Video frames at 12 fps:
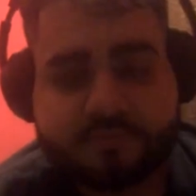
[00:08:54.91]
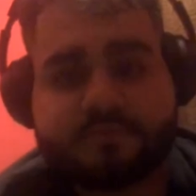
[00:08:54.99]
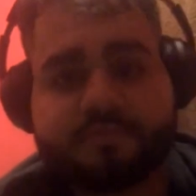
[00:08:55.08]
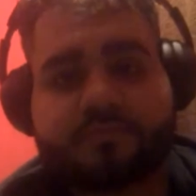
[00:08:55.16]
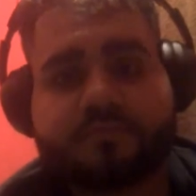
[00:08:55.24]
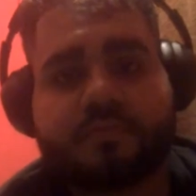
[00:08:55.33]

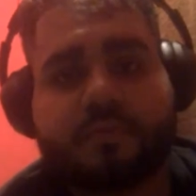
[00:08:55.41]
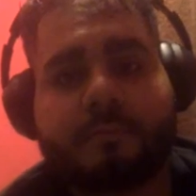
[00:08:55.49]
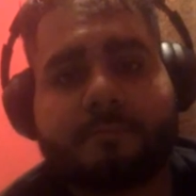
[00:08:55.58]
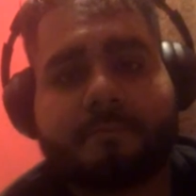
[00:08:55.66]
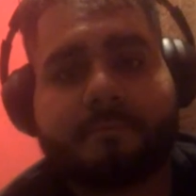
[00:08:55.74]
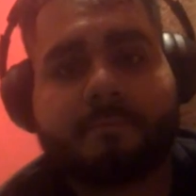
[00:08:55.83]

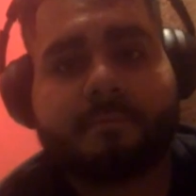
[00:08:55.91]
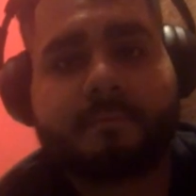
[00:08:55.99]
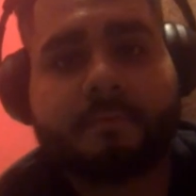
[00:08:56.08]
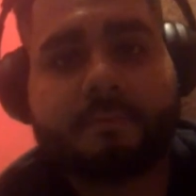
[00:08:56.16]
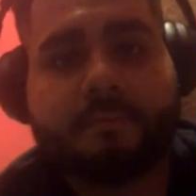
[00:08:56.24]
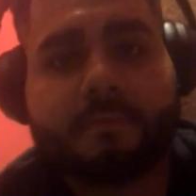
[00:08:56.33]

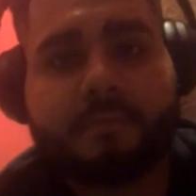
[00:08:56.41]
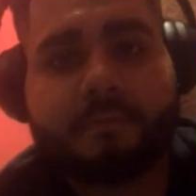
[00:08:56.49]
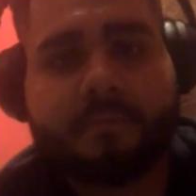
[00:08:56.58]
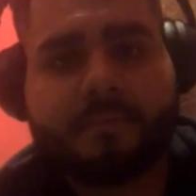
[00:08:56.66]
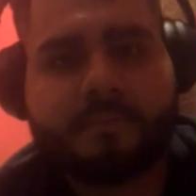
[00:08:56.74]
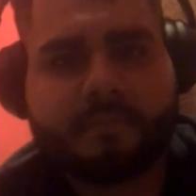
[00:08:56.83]

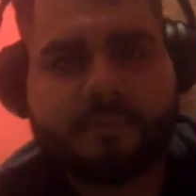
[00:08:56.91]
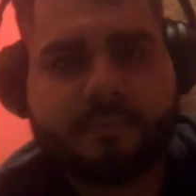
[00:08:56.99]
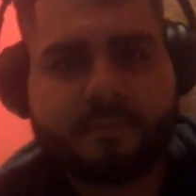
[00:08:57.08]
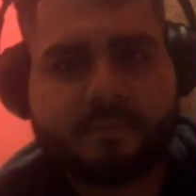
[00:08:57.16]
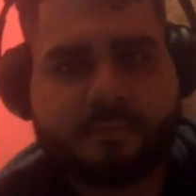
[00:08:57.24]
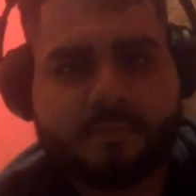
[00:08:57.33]

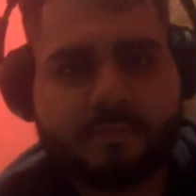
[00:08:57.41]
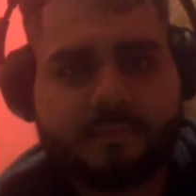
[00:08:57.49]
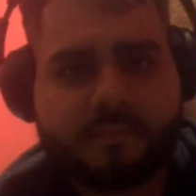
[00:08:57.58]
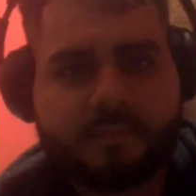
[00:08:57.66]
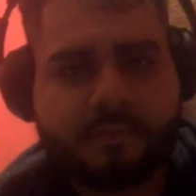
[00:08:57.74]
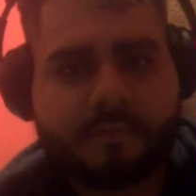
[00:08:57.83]

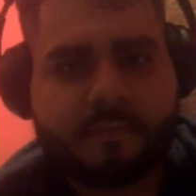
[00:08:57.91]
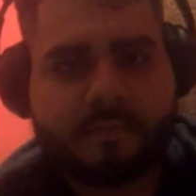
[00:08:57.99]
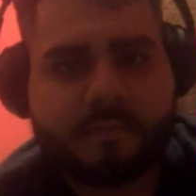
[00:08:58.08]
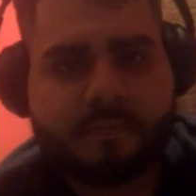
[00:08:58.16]
This person isn't speaking.